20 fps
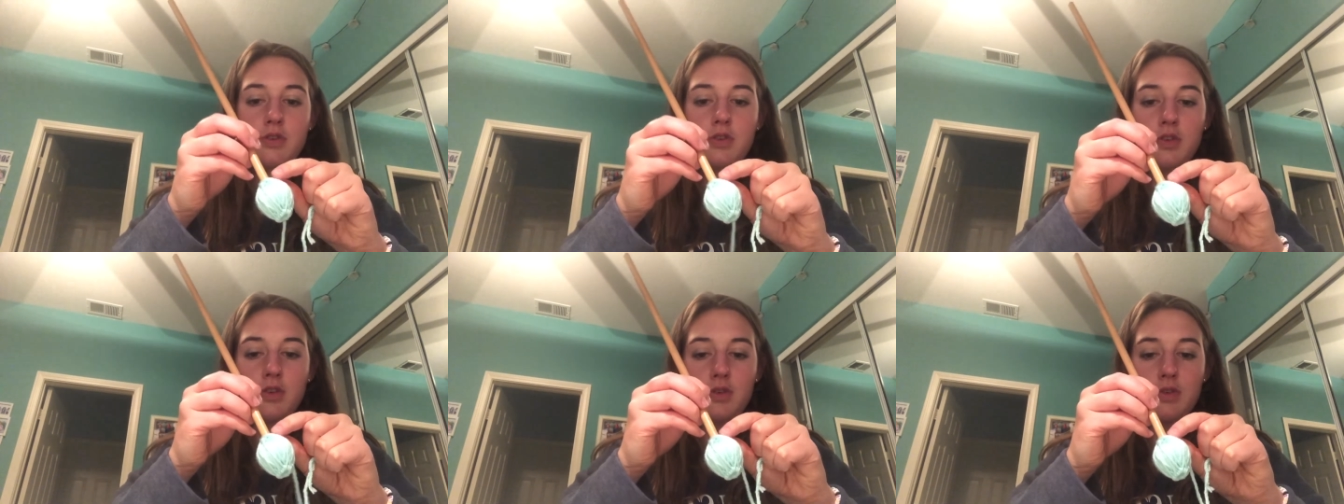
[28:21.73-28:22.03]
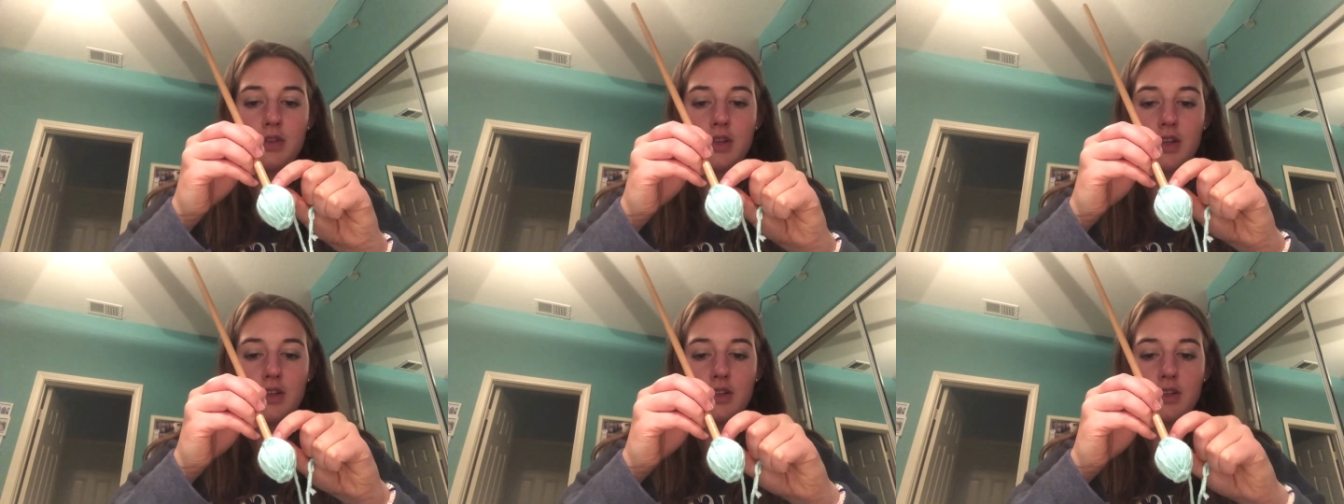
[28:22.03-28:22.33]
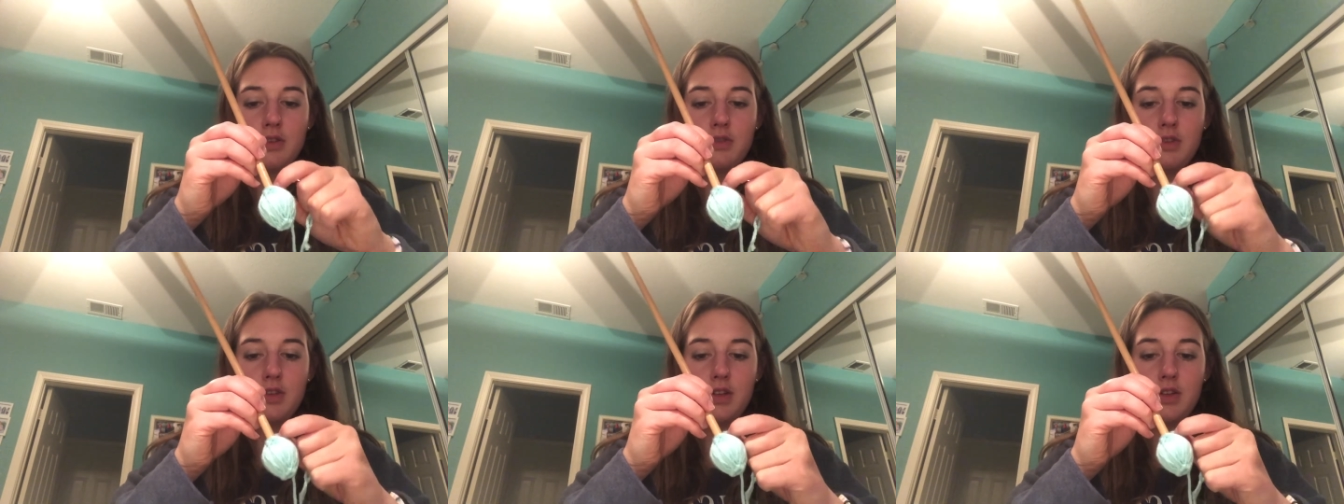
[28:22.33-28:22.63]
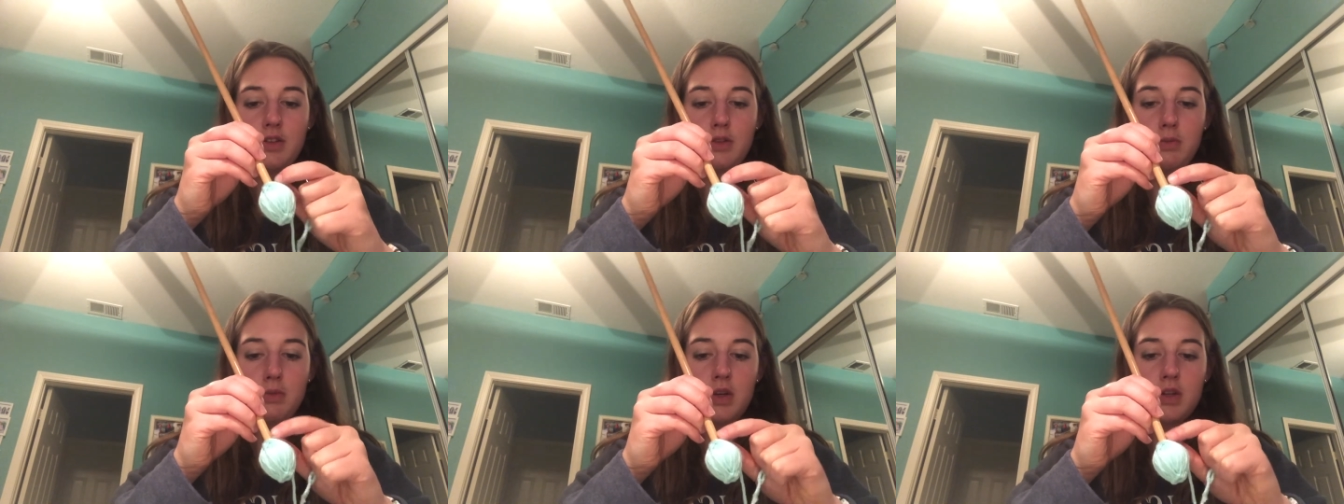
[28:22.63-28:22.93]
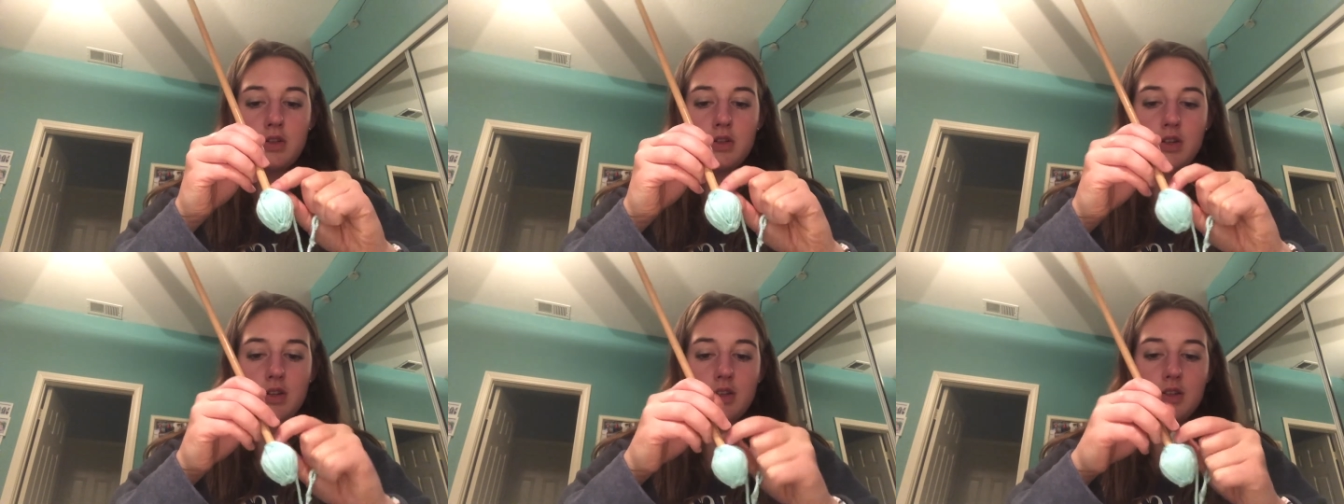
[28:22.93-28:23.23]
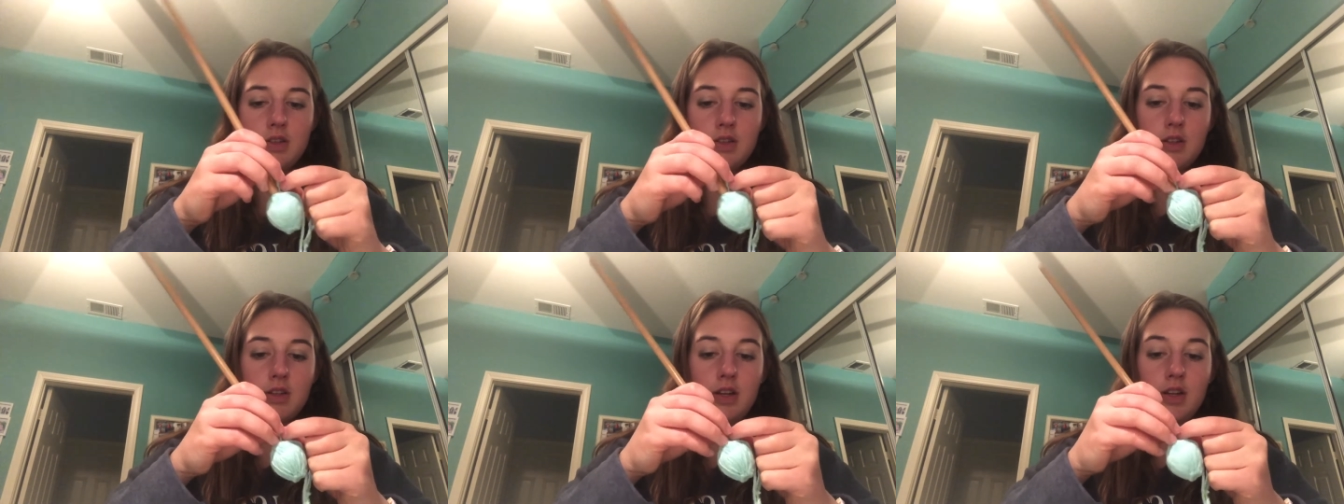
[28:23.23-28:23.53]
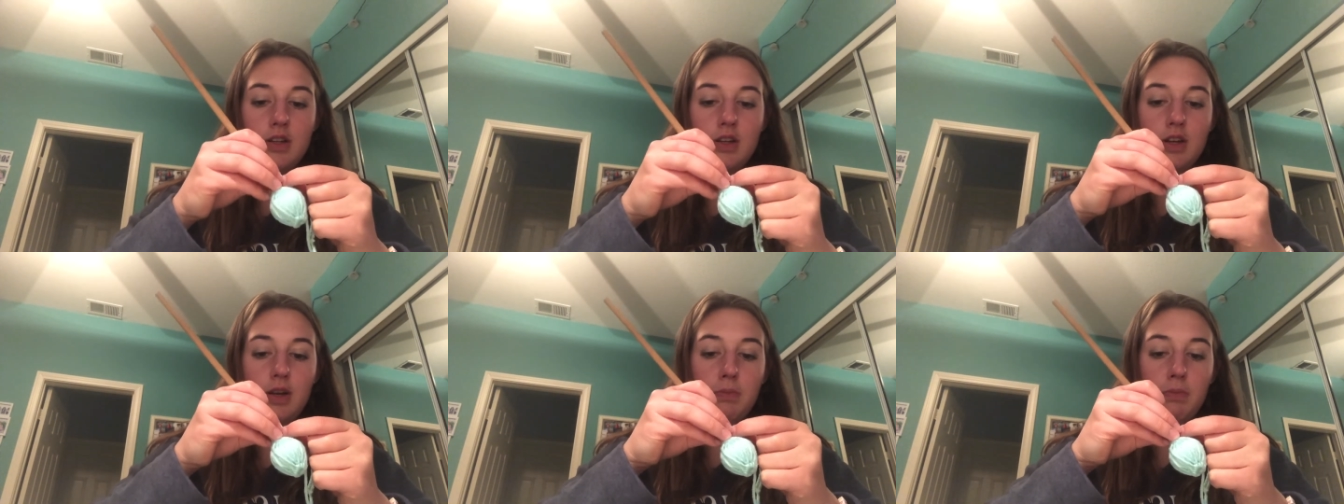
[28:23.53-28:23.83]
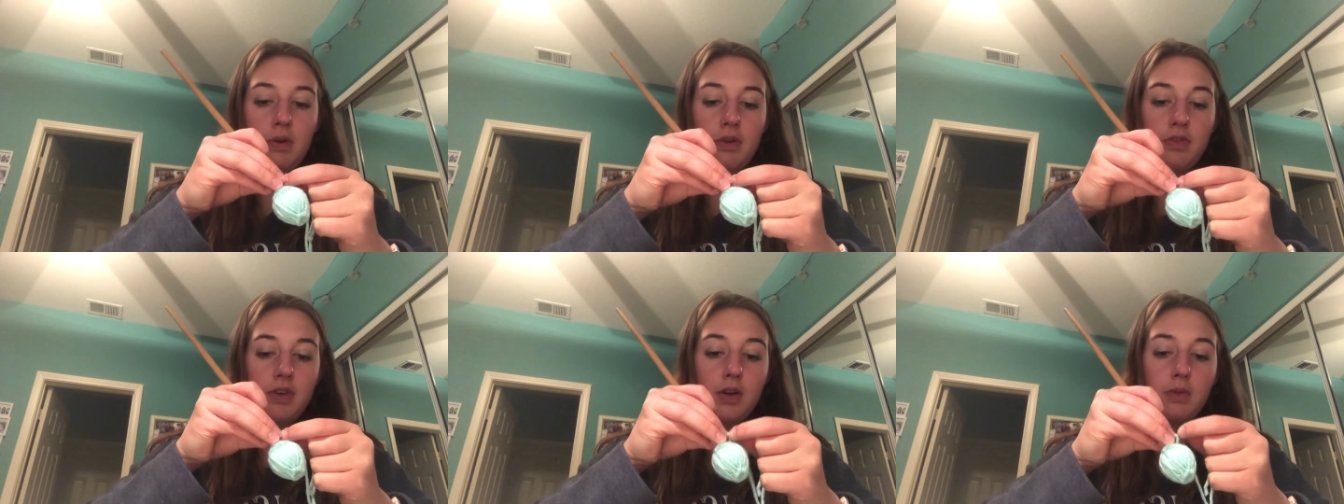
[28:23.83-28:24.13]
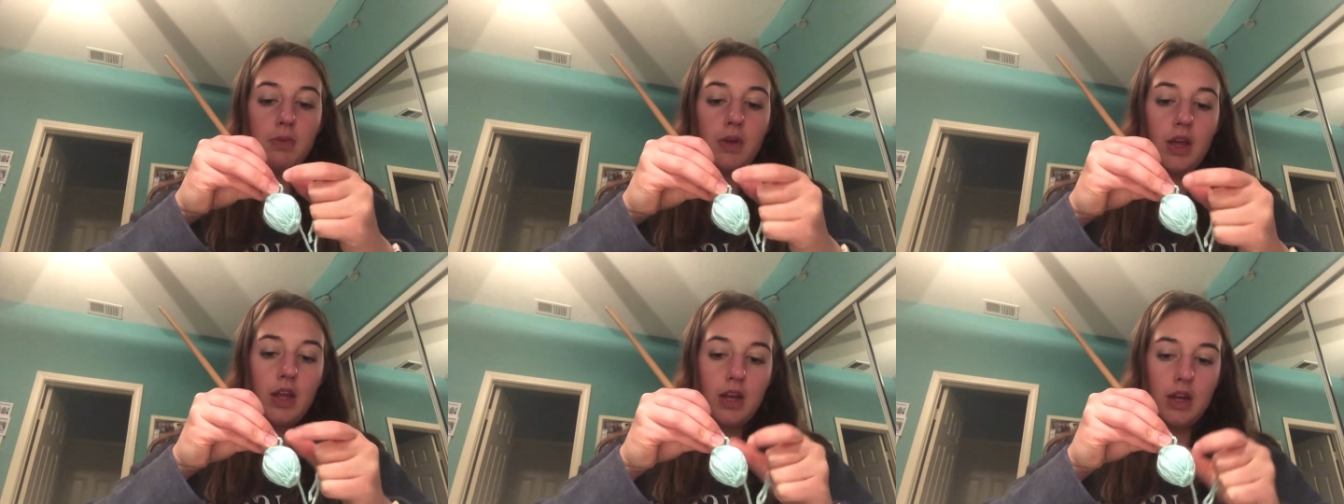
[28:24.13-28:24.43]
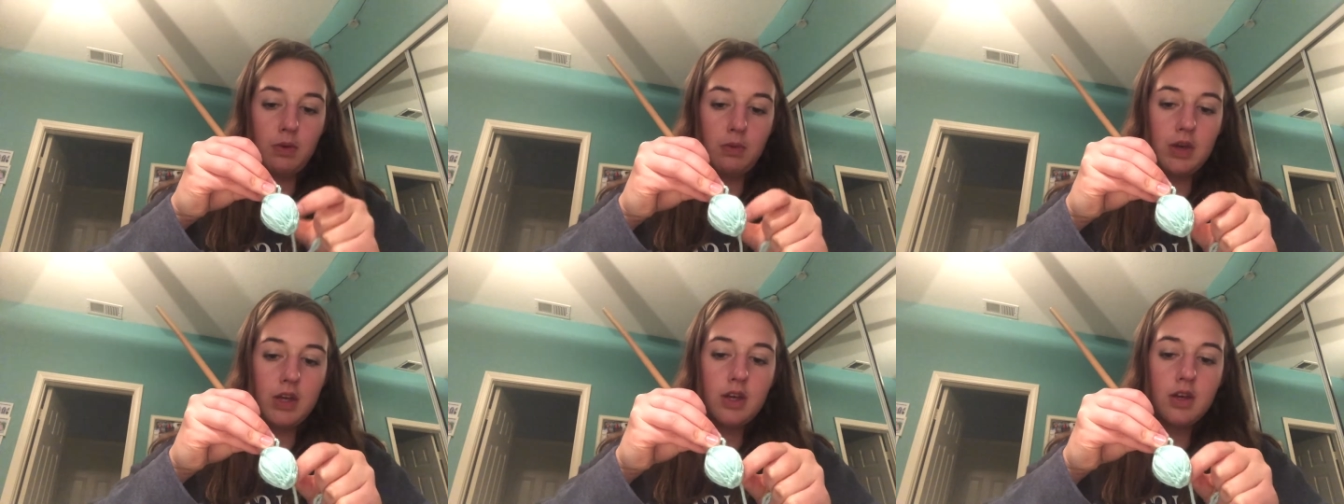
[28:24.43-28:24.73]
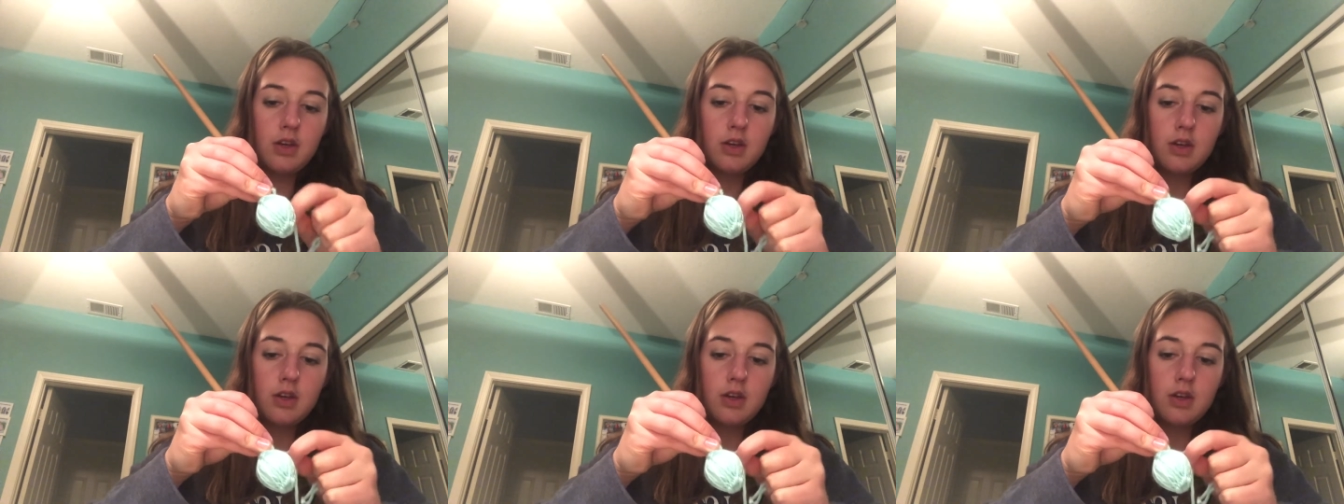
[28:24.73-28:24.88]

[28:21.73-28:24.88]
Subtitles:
Oh, and that didn't really do much because it ended up puffing up anyway.